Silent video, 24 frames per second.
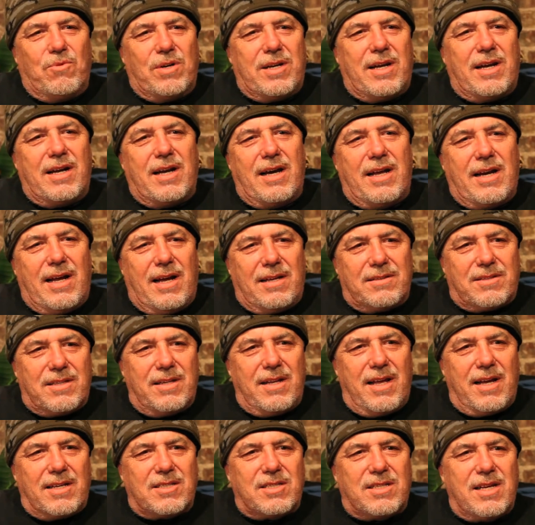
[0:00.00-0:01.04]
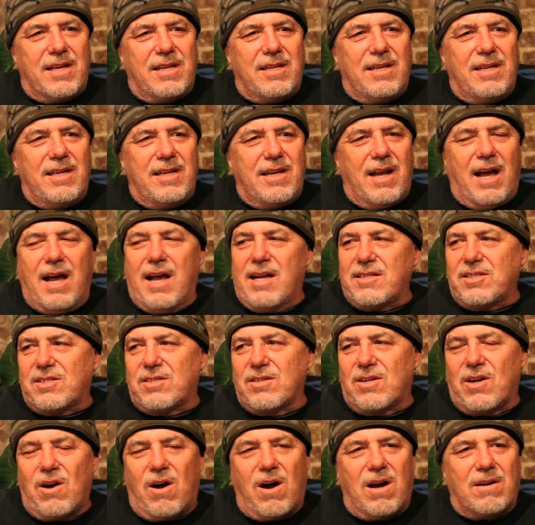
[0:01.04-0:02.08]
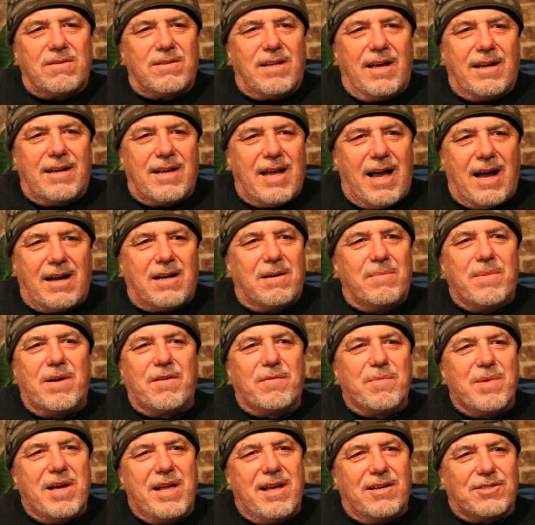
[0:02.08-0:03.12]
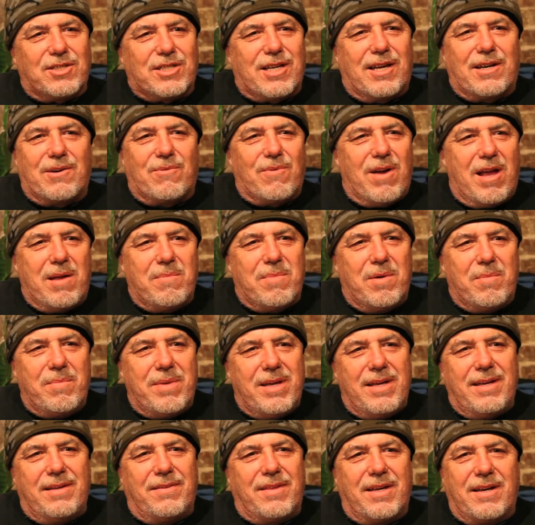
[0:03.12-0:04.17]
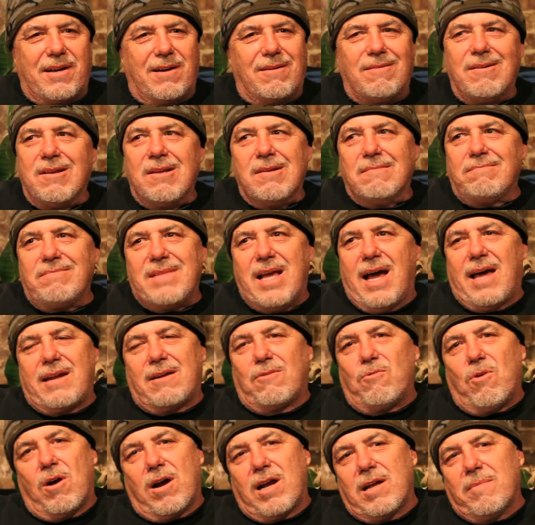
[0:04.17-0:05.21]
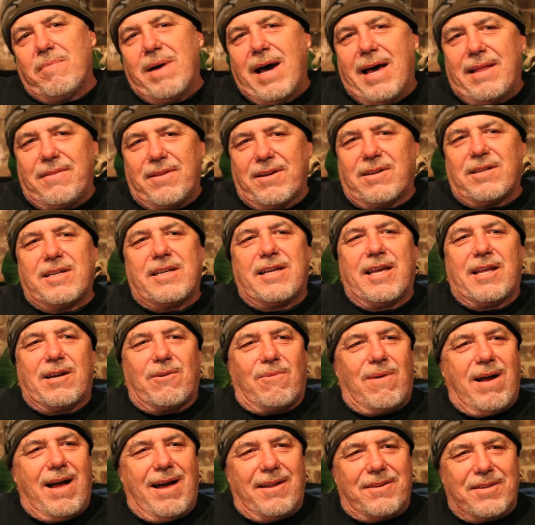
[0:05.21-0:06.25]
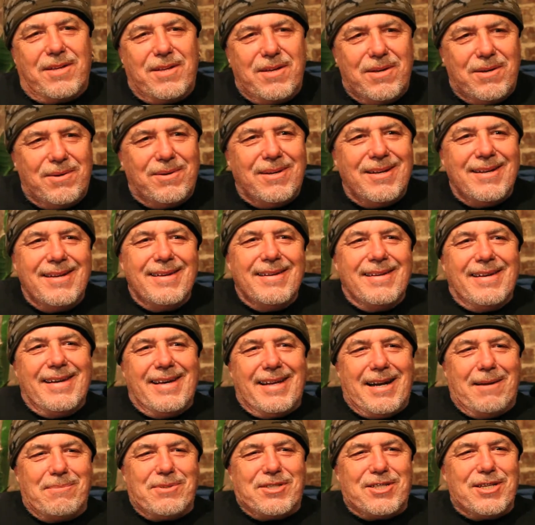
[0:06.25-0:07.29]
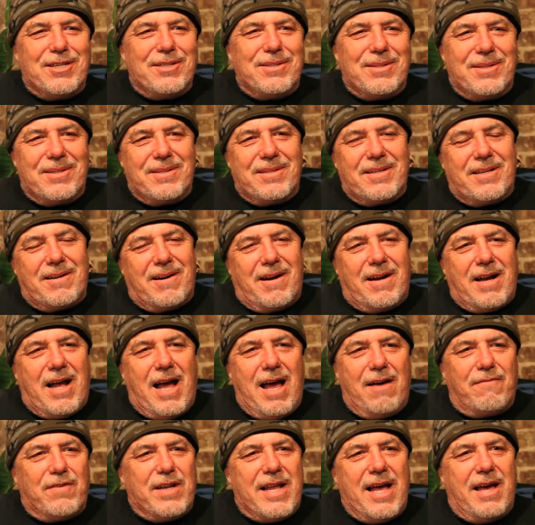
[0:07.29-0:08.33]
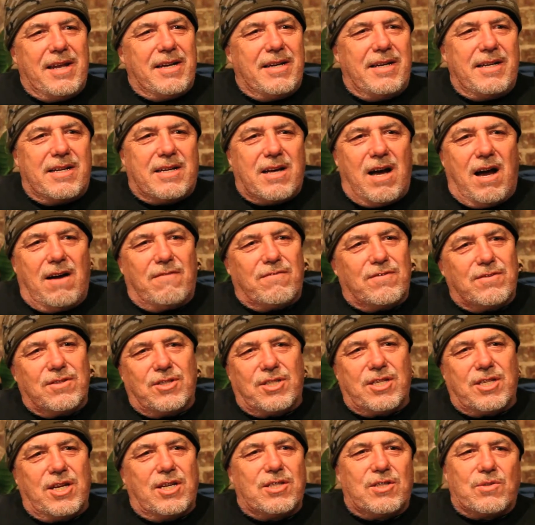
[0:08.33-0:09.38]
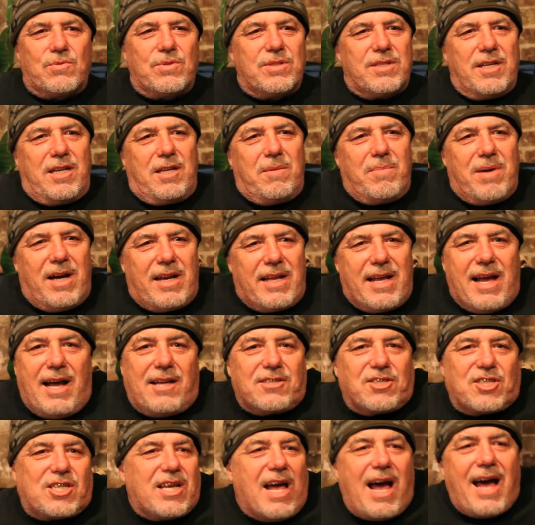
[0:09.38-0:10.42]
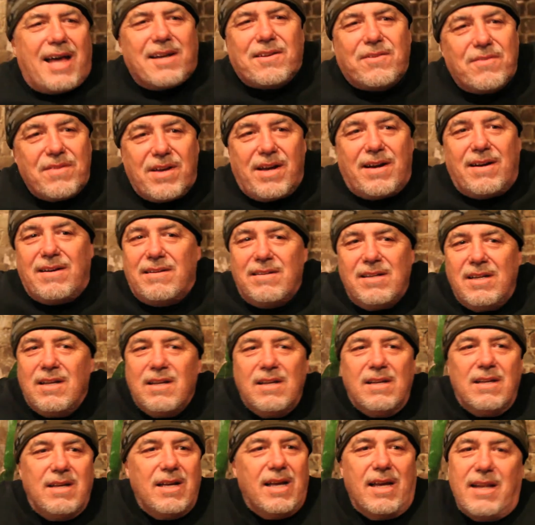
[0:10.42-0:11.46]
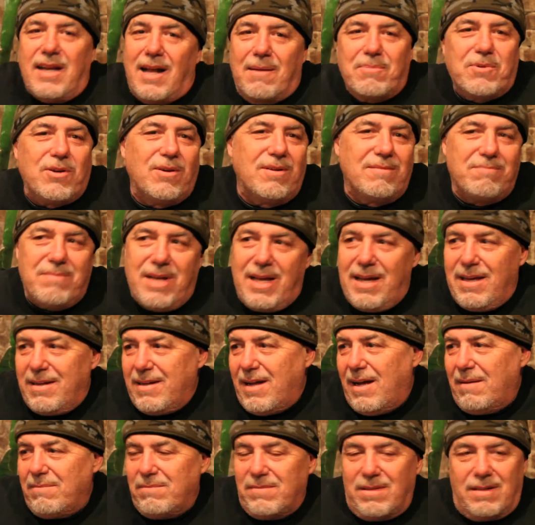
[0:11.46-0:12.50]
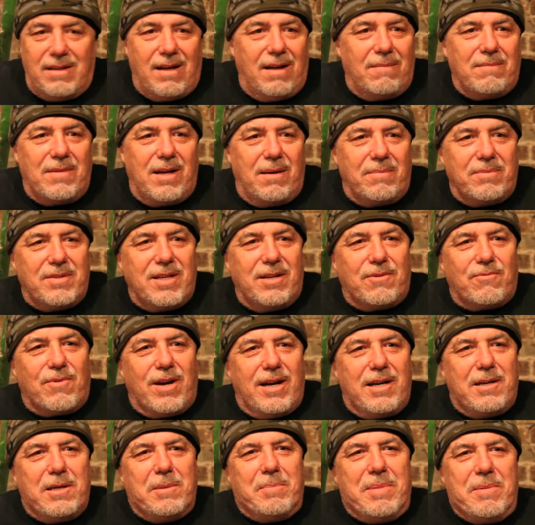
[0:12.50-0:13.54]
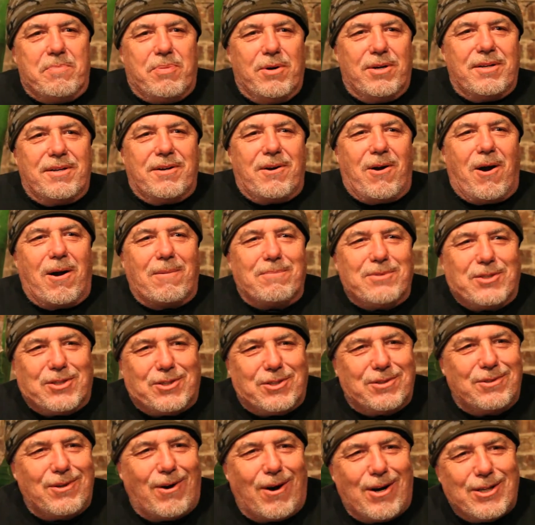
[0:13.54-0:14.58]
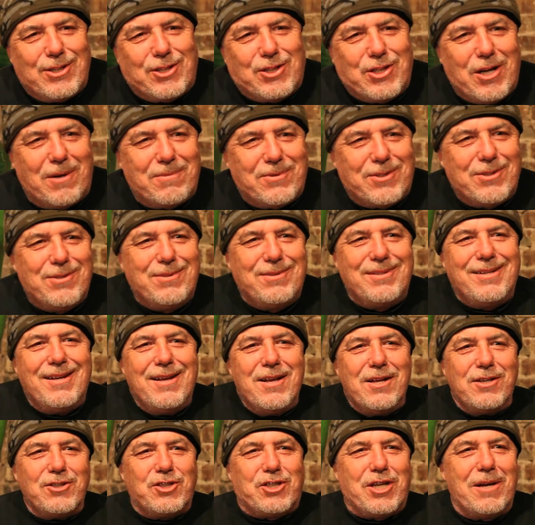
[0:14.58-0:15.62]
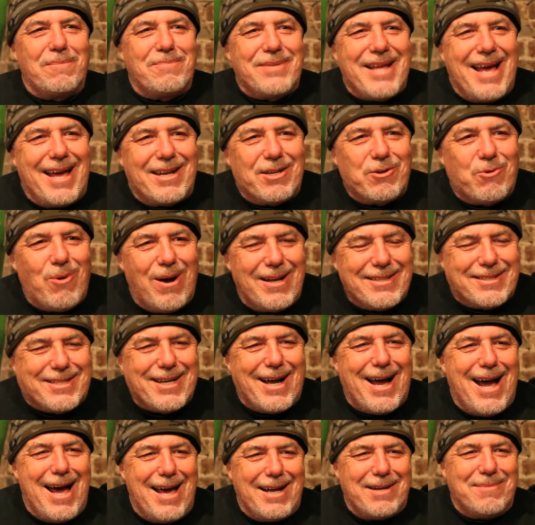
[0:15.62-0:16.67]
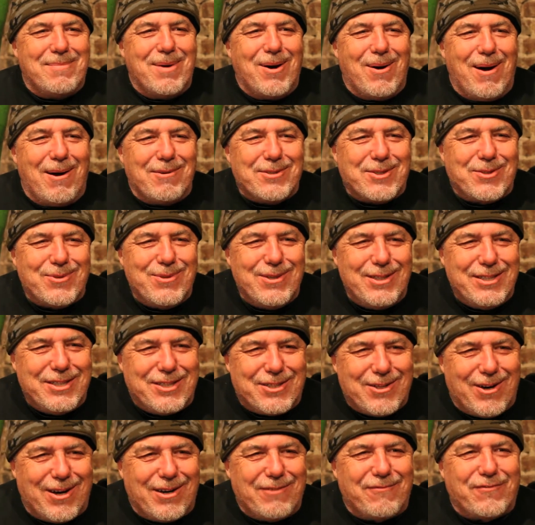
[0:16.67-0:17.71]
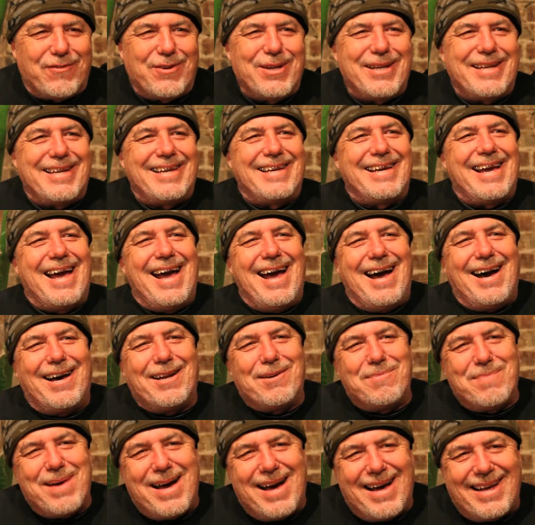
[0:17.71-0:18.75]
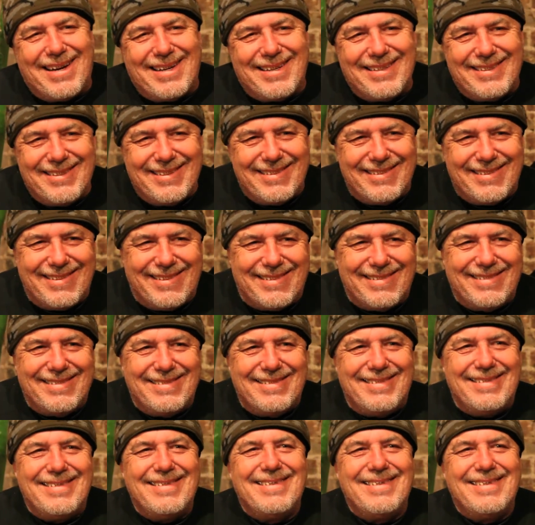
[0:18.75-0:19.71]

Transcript: When I got out the next day to eat, I asked the guard, like, how come everybody else got a rain but me? And they go, nah, don't worry about it. They're going to get around to you. And I'm sitting in there. I haven't had any conversation with anybody outside of there. And I'm going, man, I'm getting ready to be put in an orange jumpsuit, shipped down to Guantanamo. I was really started freaking out about it, you know.